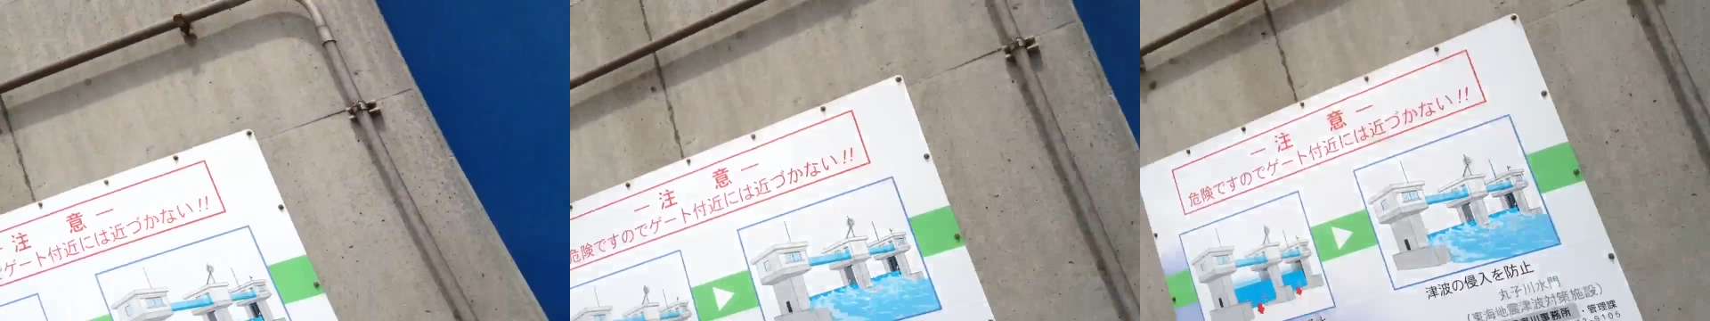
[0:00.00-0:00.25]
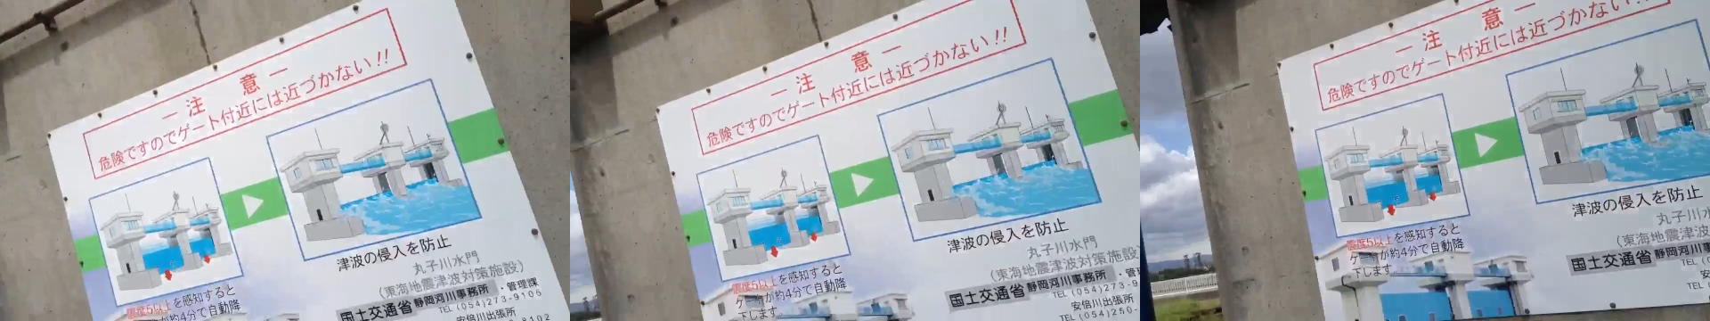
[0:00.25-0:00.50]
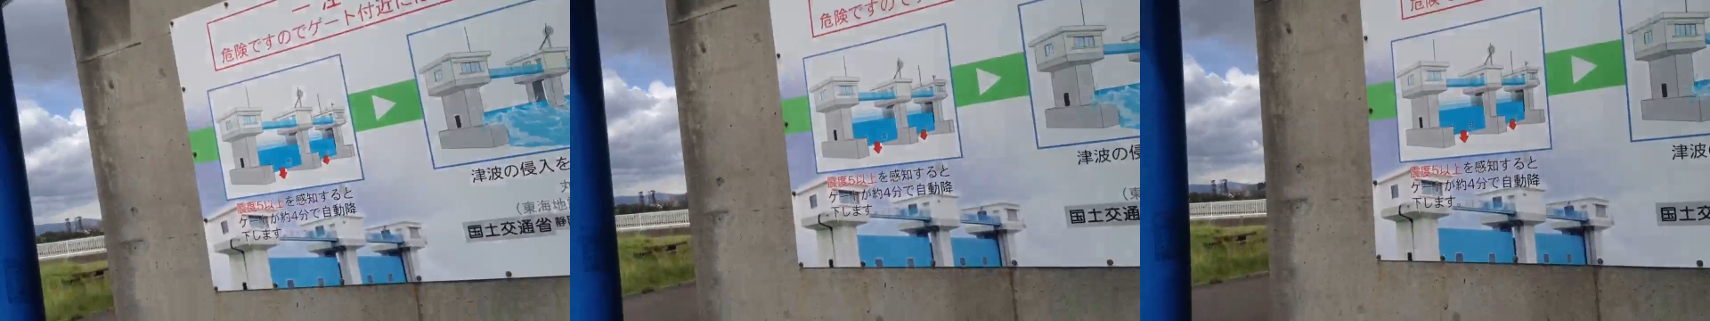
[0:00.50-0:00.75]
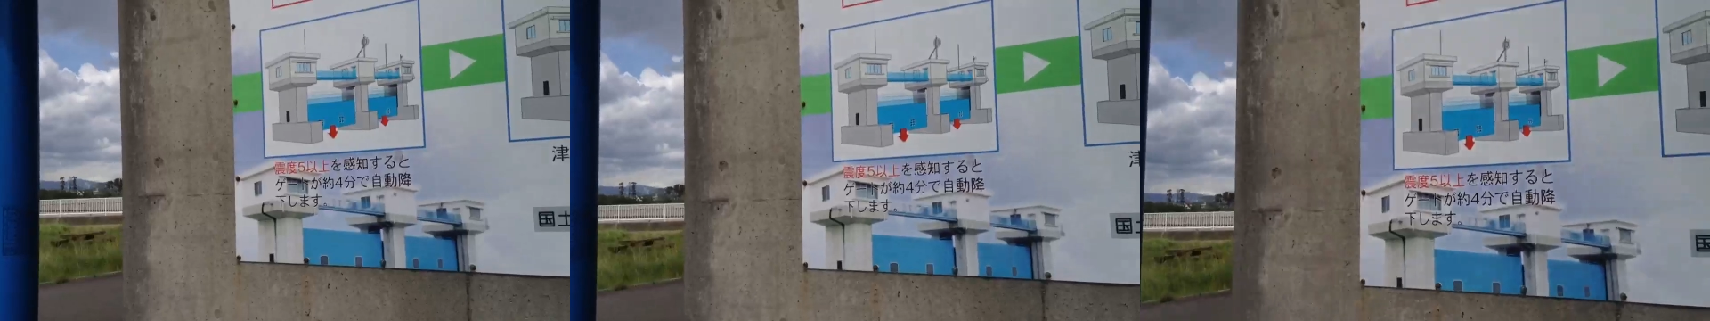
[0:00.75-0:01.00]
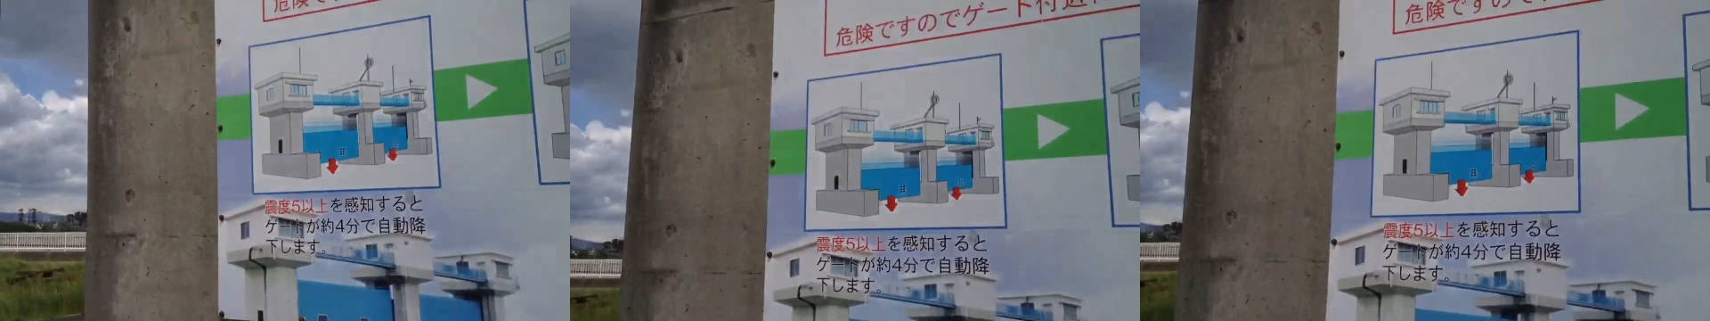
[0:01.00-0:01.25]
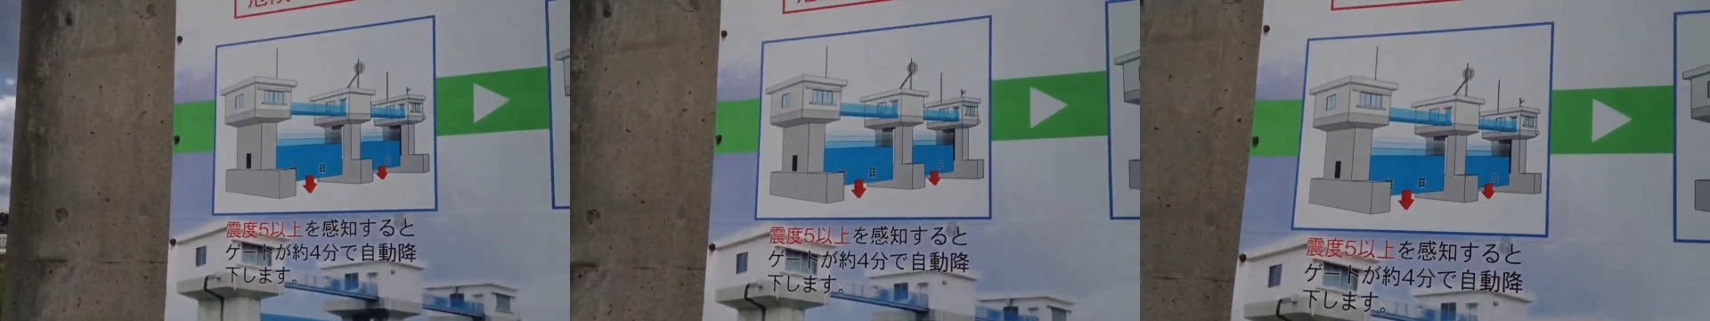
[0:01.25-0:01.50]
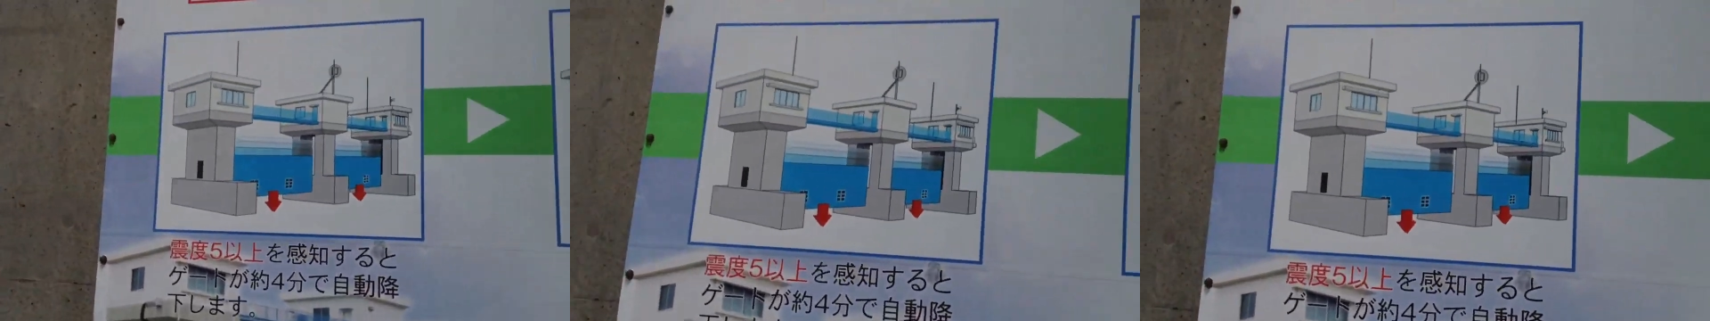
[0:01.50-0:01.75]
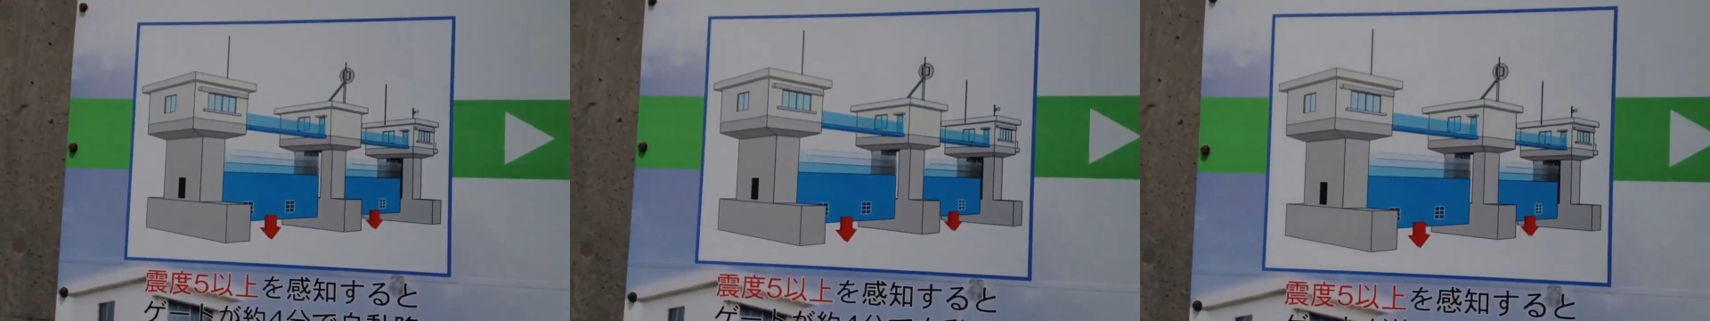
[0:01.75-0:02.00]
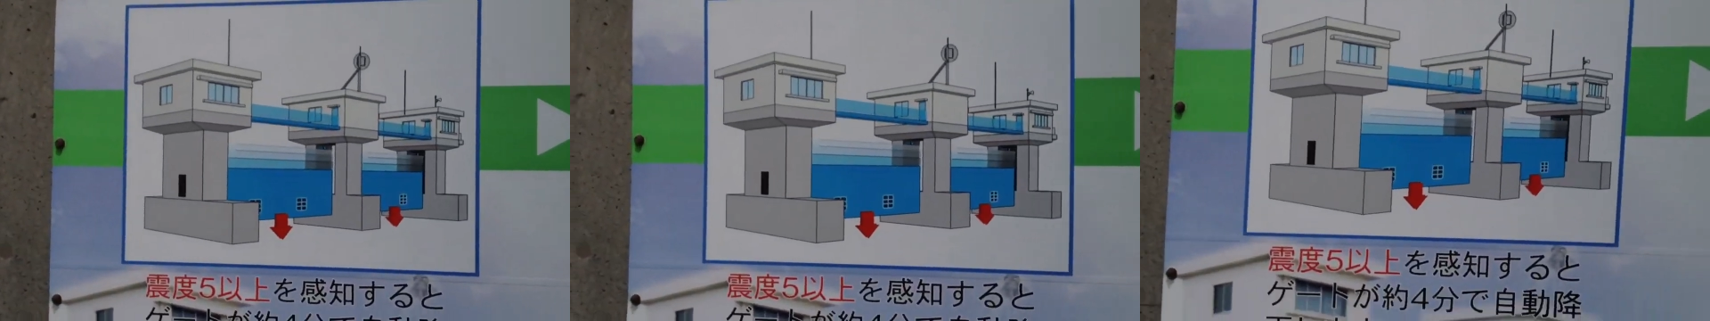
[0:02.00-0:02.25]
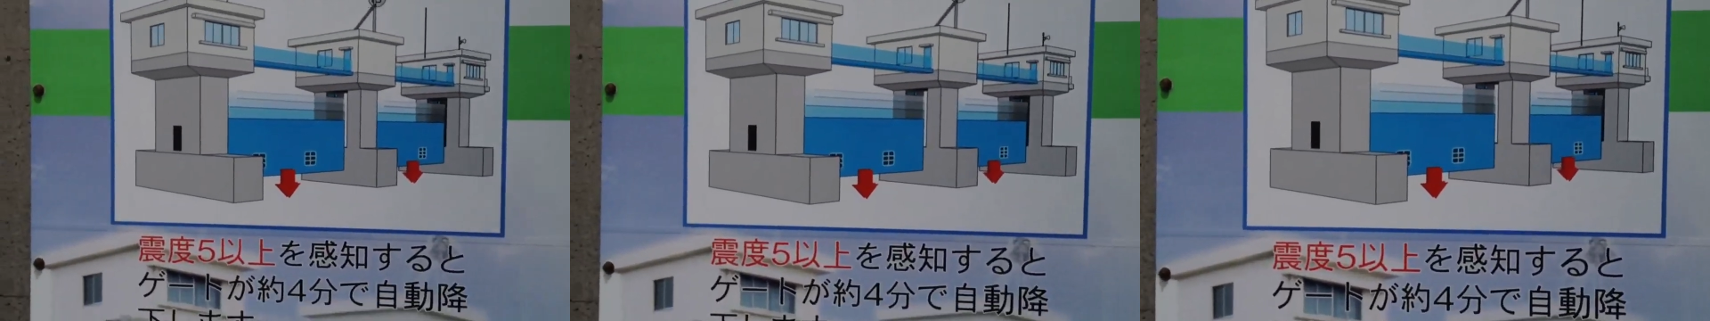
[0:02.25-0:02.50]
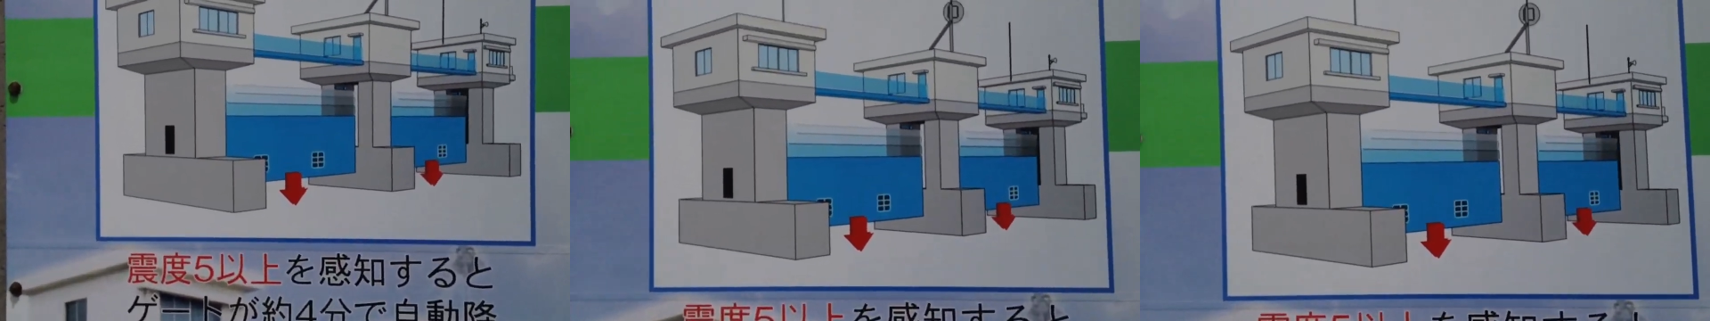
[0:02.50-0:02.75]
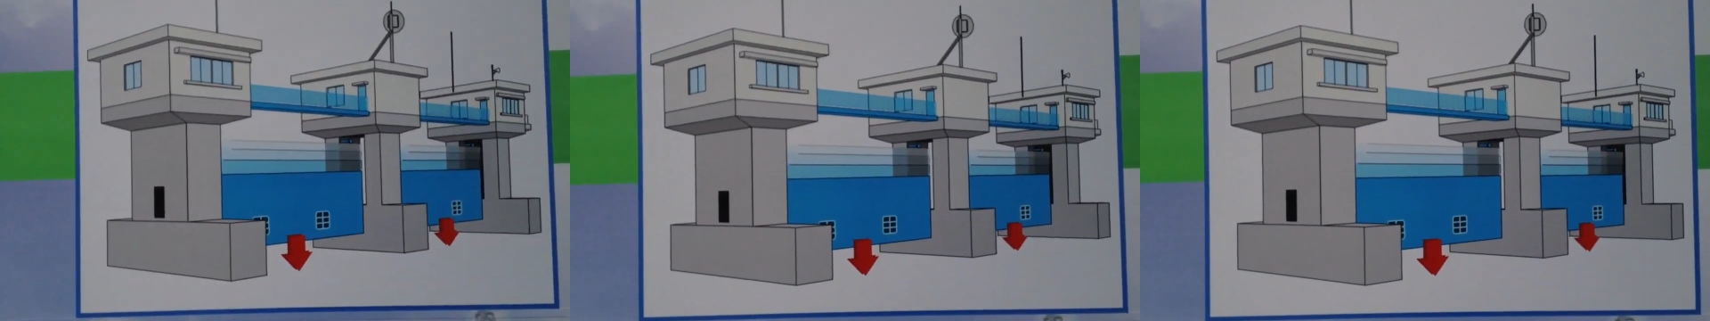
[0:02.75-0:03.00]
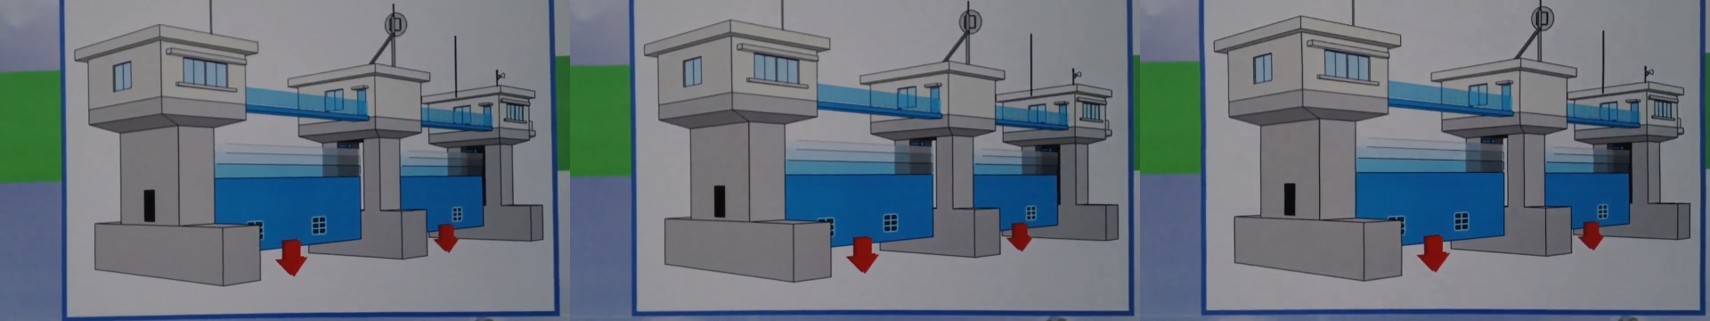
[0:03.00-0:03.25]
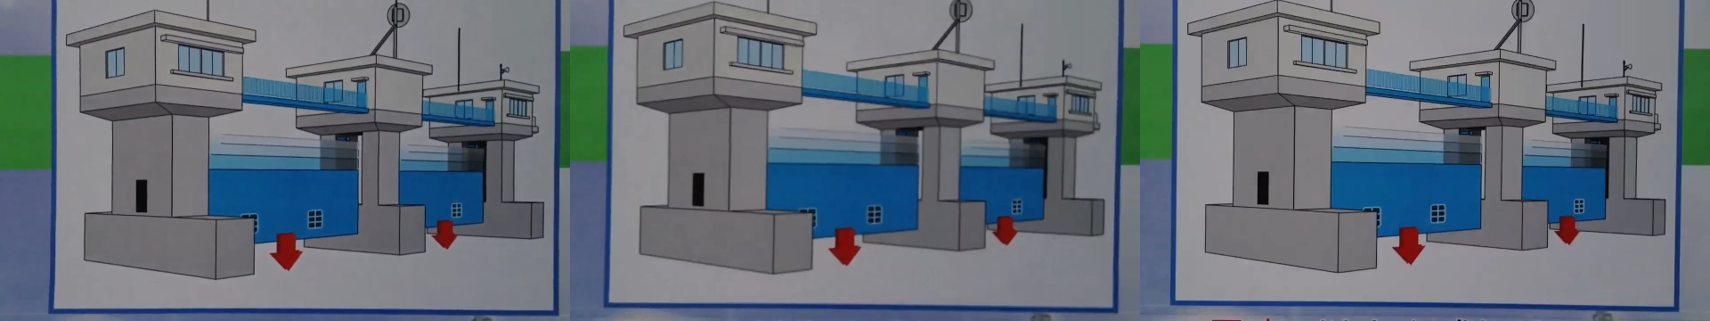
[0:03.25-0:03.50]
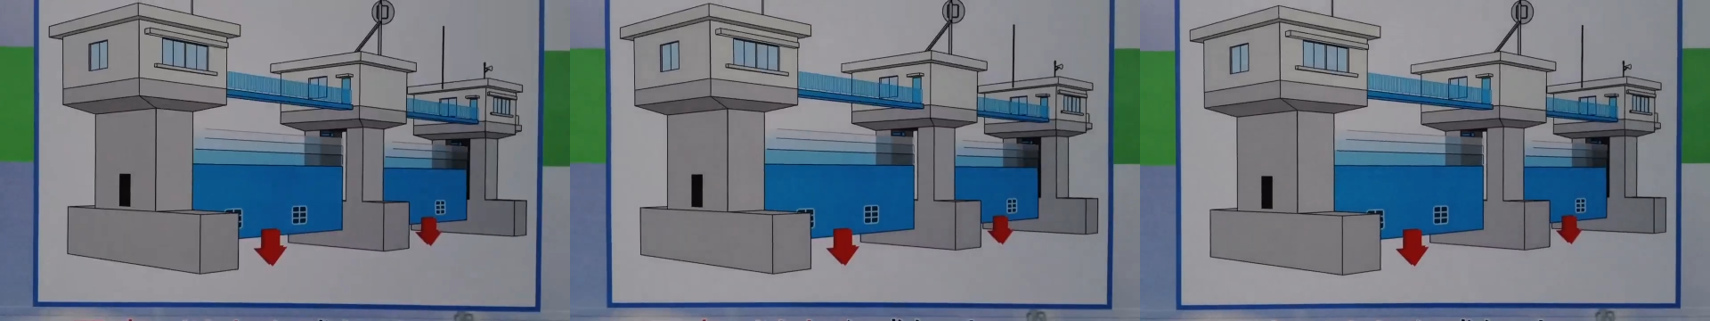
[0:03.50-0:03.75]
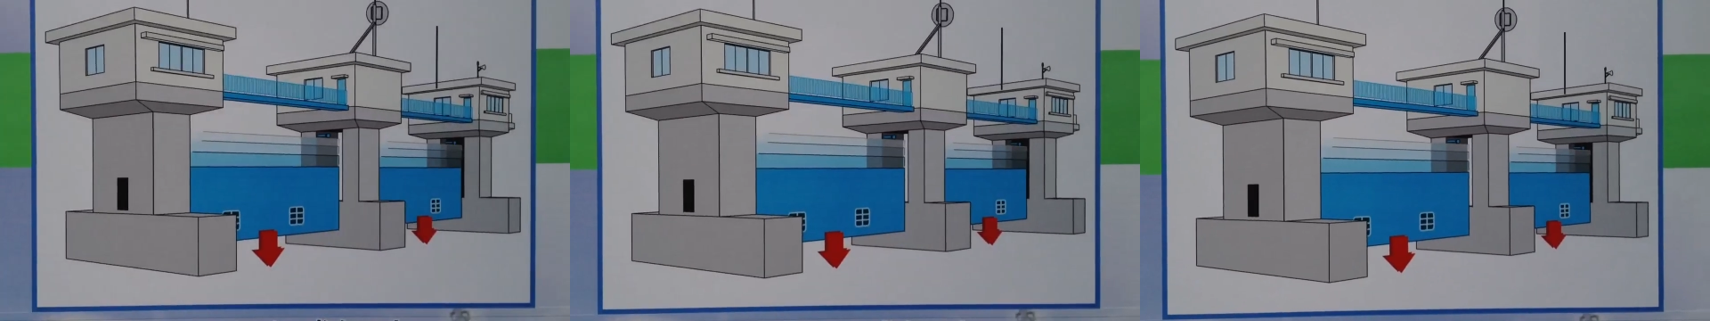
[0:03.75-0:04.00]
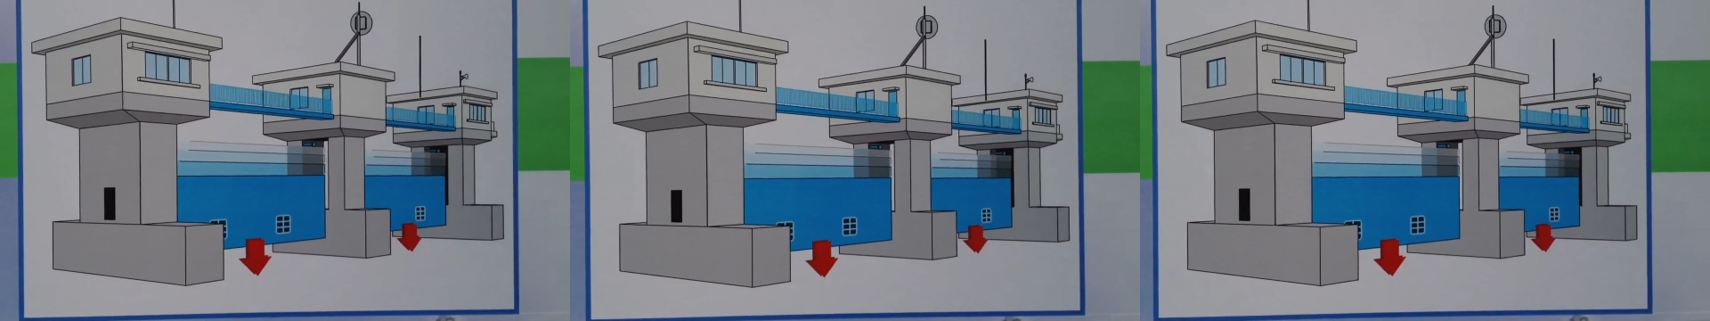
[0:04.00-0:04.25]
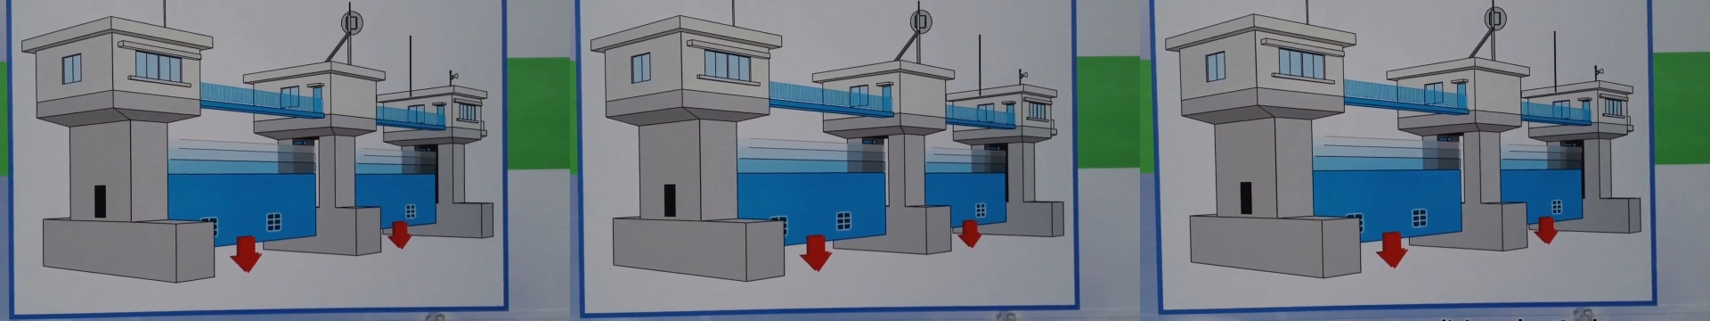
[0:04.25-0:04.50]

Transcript: (no speaker visible)